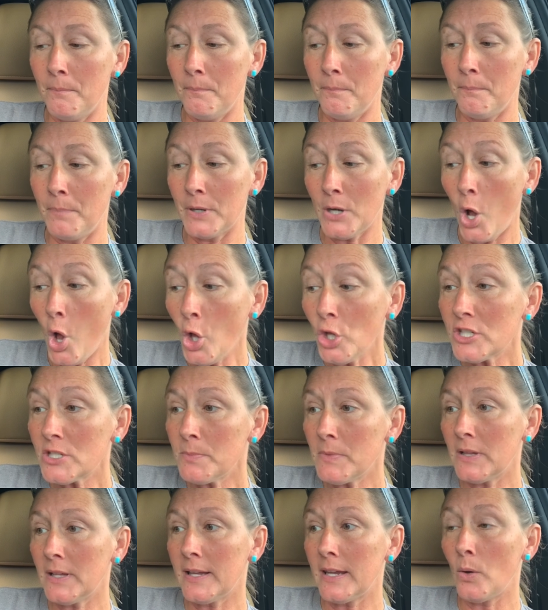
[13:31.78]
But
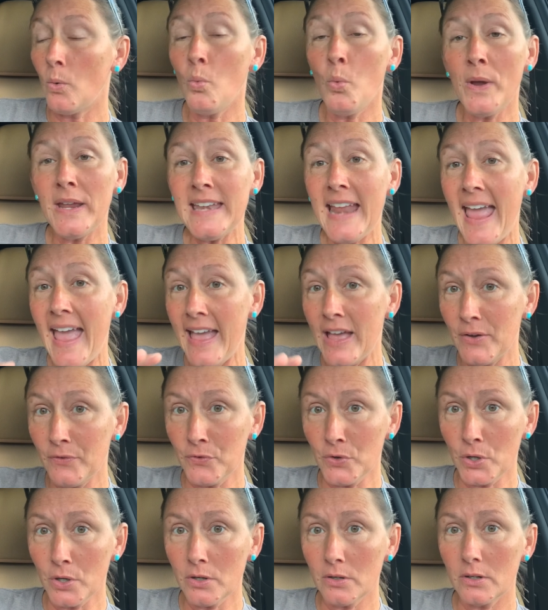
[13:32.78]
ultimately,
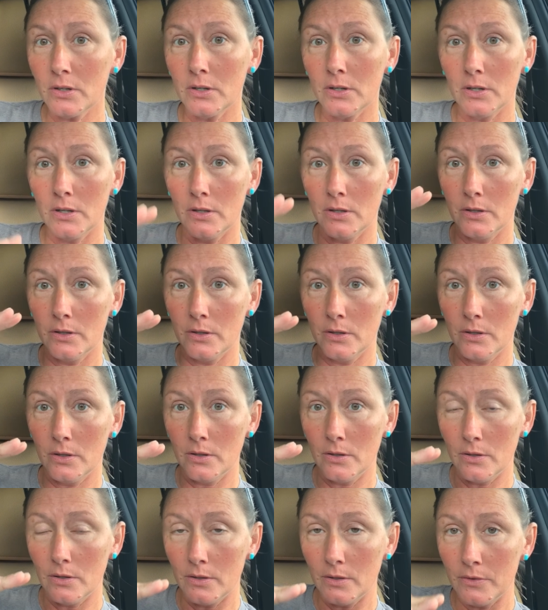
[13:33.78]
whenever
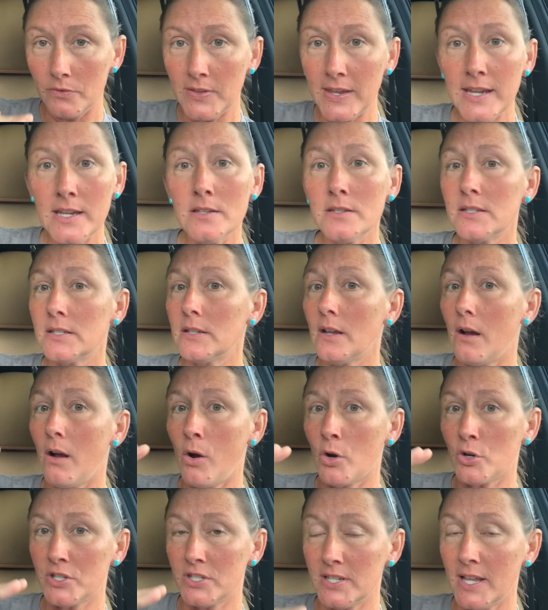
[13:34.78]
things
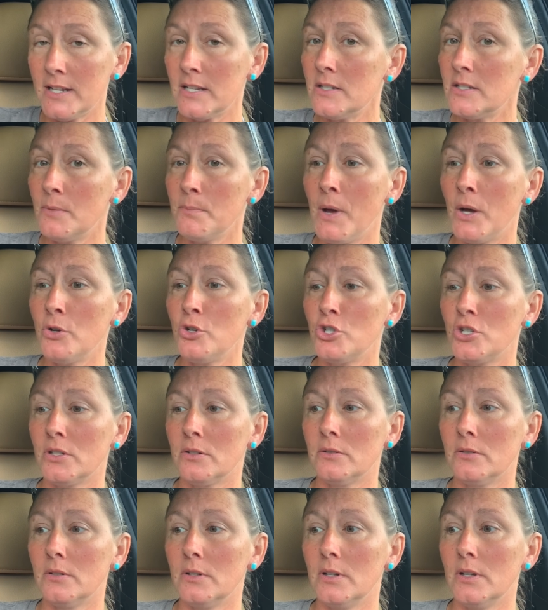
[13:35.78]
are set into
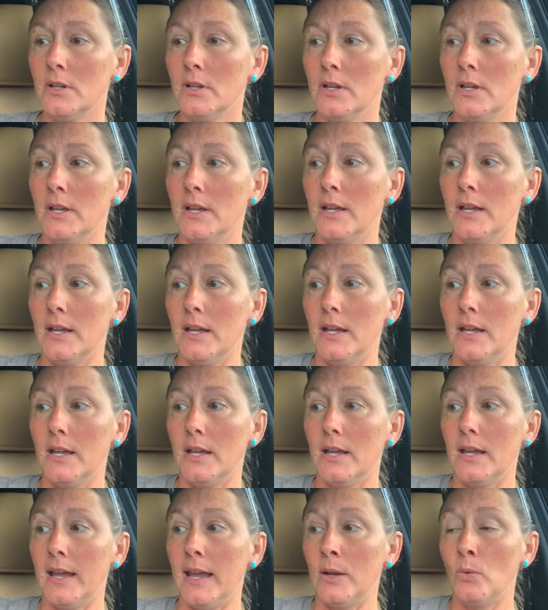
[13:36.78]
motion
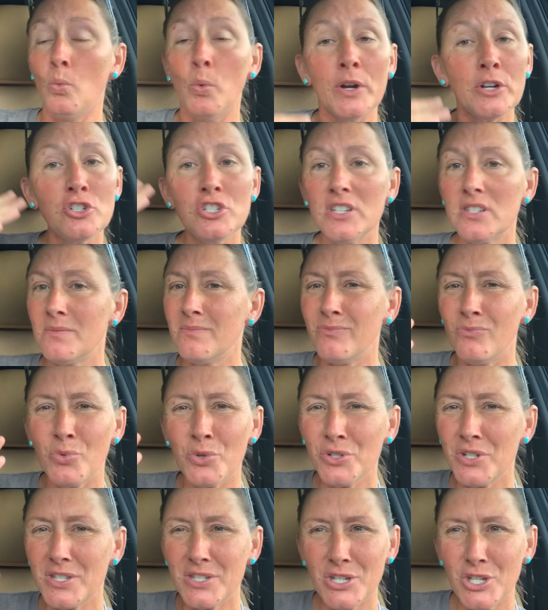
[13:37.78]
and we're just we're
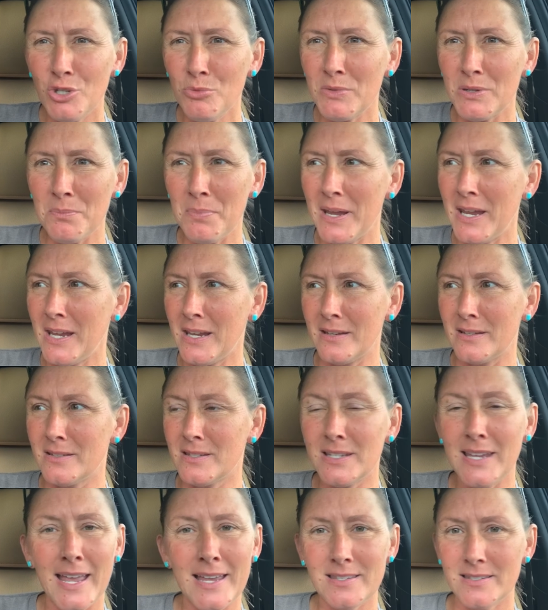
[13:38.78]
just human beings
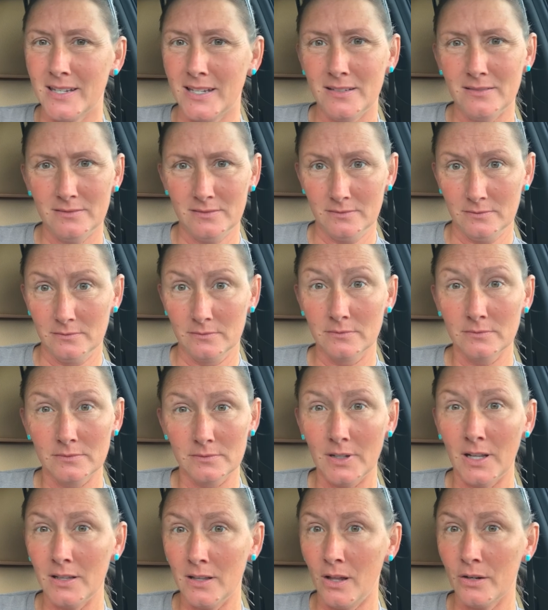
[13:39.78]
guessing
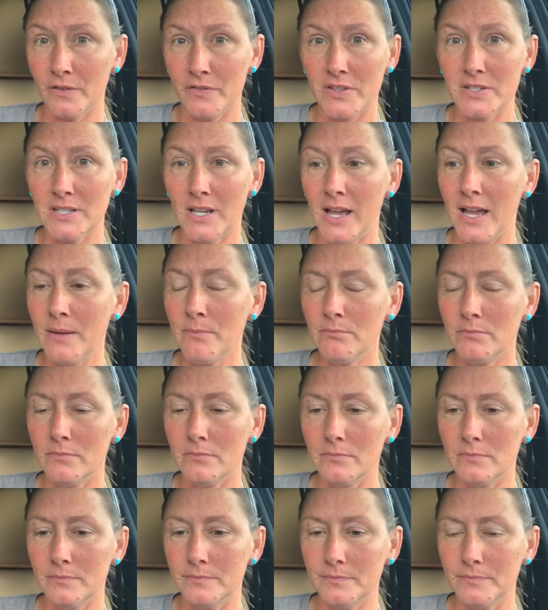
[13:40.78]
a lot of the time
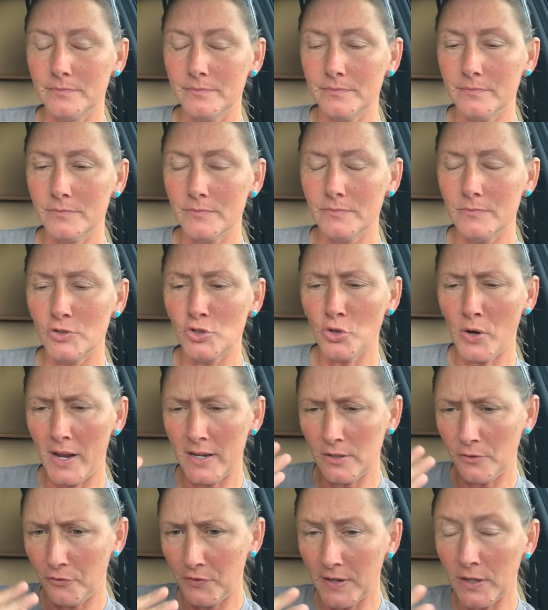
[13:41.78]
trying
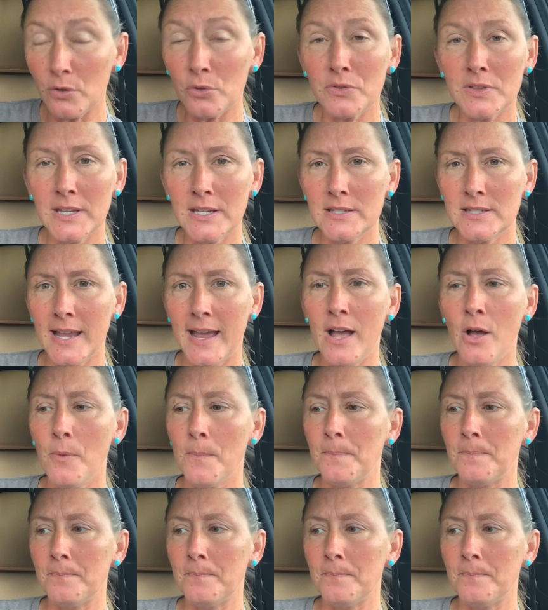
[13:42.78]
to figure things out.